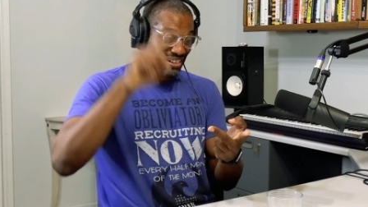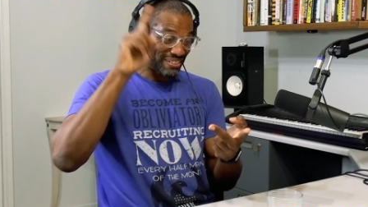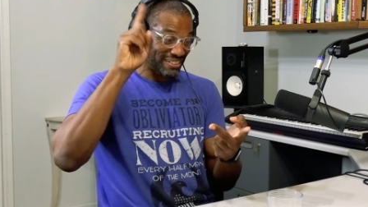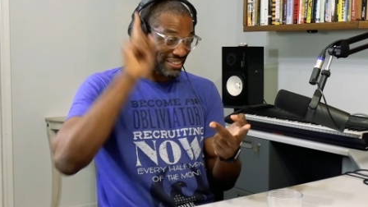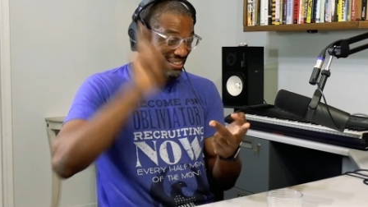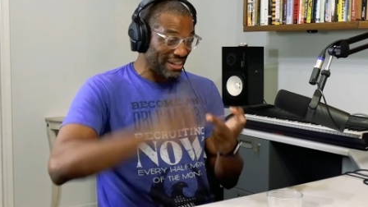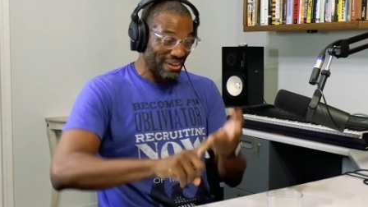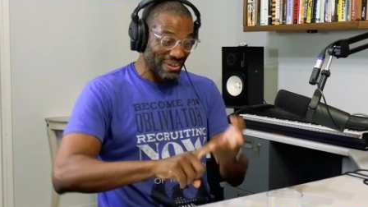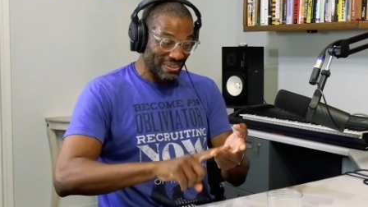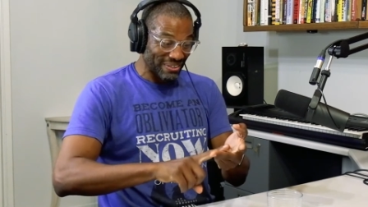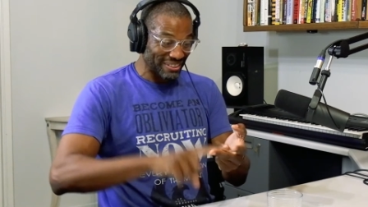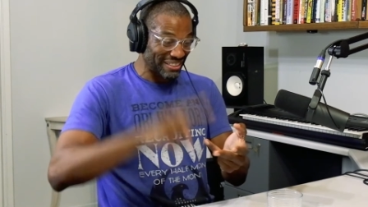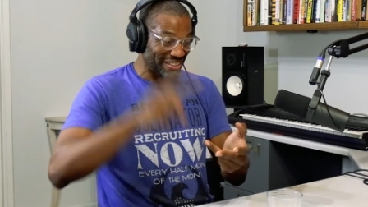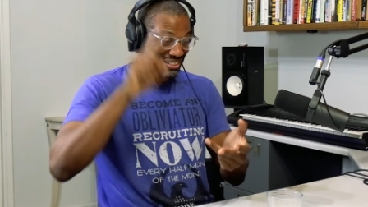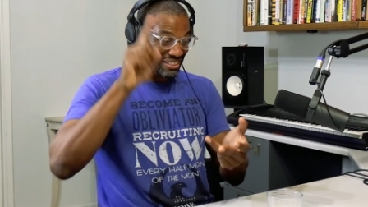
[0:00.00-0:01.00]
I lost
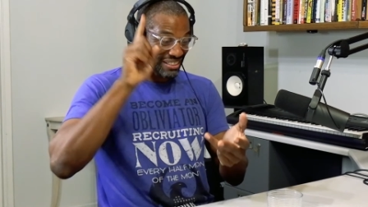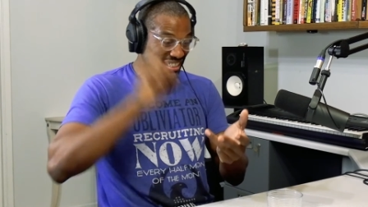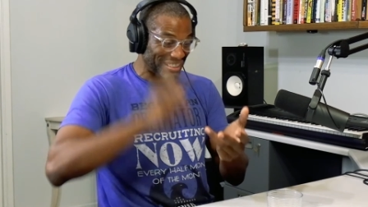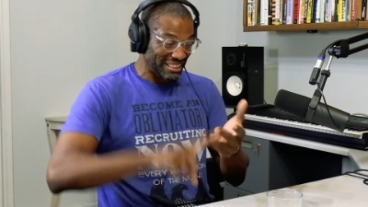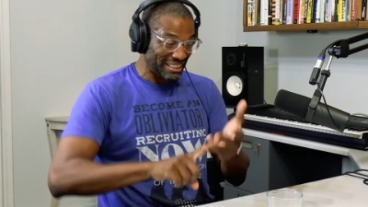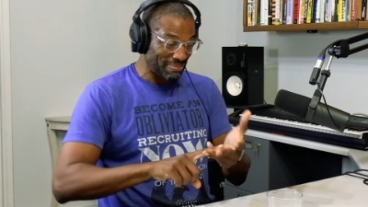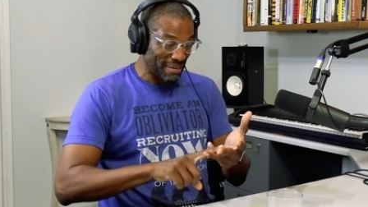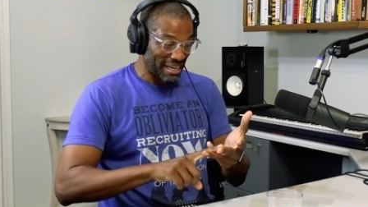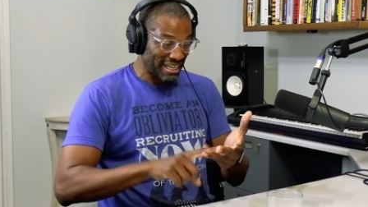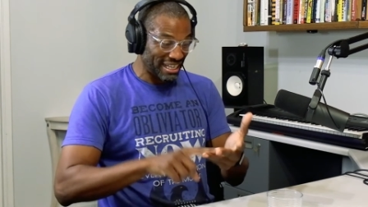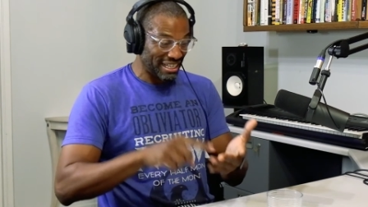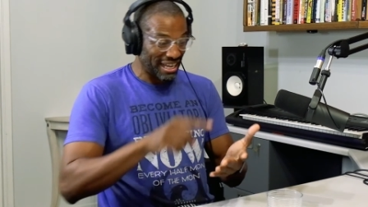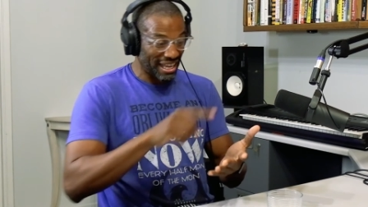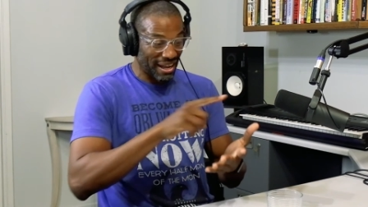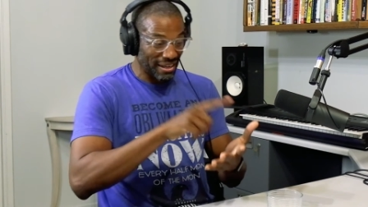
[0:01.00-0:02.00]
Kohl's. I lost J.C.
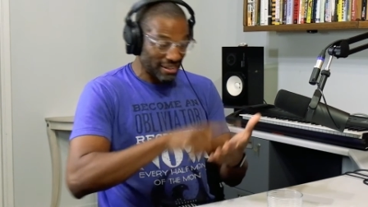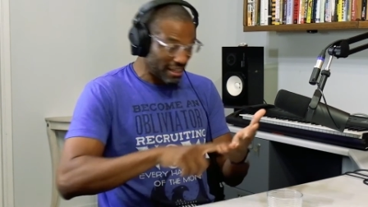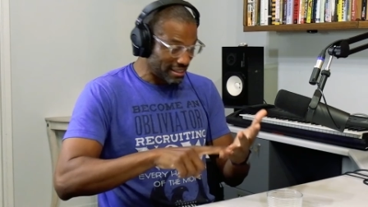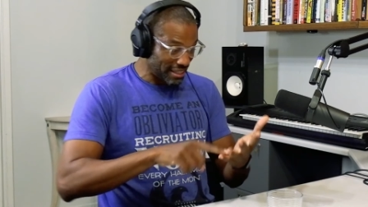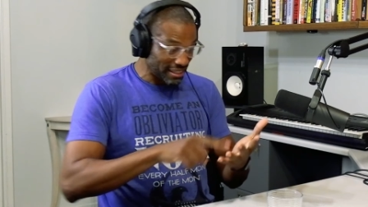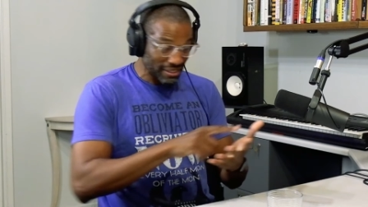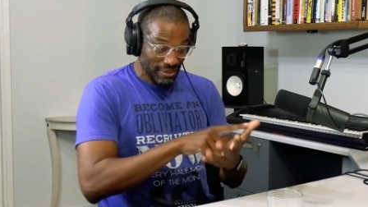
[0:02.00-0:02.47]
Penney, and I, I